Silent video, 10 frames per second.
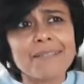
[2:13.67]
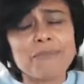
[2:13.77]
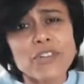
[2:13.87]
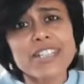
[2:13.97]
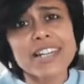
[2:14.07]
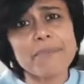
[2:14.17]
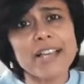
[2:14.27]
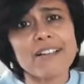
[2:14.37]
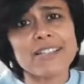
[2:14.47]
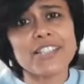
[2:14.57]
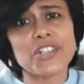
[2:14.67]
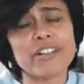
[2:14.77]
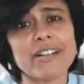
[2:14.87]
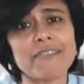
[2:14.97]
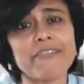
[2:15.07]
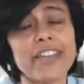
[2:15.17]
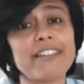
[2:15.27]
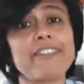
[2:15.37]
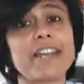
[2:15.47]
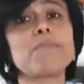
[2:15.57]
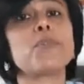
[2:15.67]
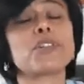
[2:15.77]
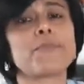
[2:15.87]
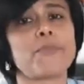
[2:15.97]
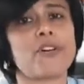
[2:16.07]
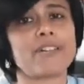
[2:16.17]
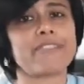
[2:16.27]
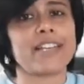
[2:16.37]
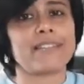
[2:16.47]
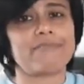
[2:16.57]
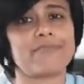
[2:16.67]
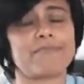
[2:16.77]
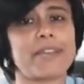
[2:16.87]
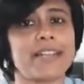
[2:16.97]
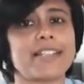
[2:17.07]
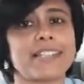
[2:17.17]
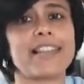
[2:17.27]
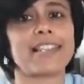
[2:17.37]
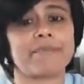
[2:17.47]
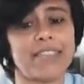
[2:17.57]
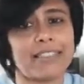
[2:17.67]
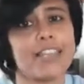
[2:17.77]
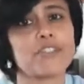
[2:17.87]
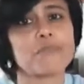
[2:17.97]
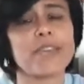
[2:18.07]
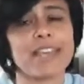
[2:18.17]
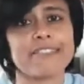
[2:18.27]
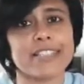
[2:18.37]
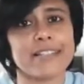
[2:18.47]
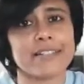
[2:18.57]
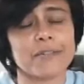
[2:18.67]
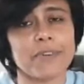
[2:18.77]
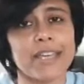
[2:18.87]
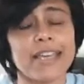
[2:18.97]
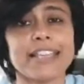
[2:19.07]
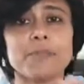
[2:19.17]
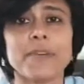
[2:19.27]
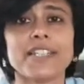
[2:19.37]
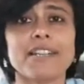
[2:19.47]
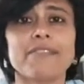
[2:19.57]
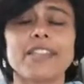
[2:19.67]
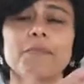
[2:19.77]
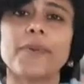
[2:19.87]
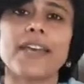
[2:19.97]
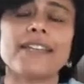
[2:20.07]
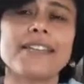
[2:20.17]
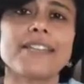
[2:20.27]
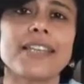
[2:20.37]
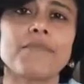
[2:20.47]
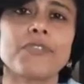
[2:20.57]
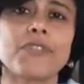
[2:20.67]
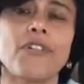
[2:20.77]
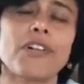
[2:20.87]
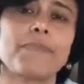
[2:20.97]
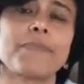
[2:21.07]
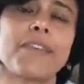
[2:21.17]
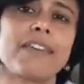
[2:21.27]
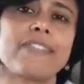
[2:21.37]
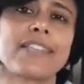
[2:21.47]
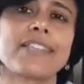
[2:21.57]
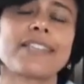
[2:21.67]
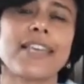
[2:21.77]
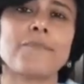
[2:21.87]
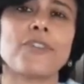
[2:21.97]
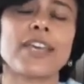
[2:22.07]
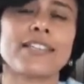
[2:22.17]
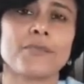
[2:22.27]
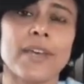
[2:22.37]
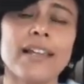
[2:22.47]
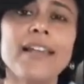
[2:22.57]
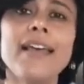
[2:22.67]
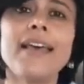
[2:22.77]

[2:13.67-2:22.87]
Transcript: Mostly because children feel very put upon when parents tell them that they should behave a certain way, especially when the parents seem to not be behaving the same way as well.